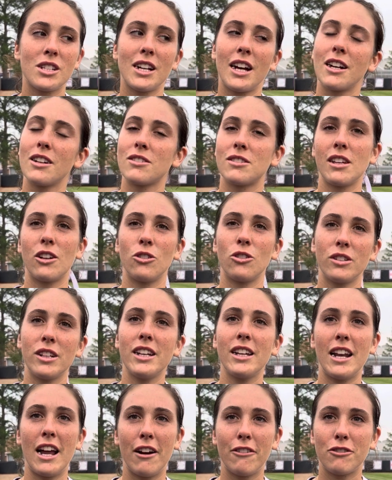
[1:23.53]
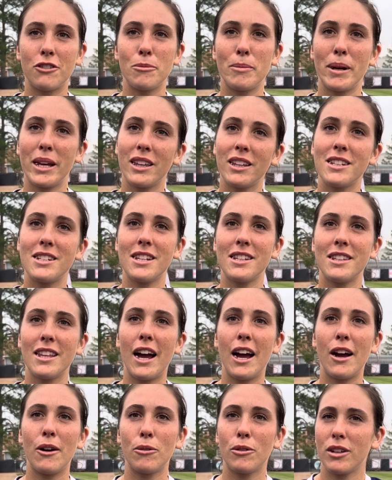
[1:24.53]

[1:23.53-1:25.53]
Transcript: kind of settled in after Bailey did that.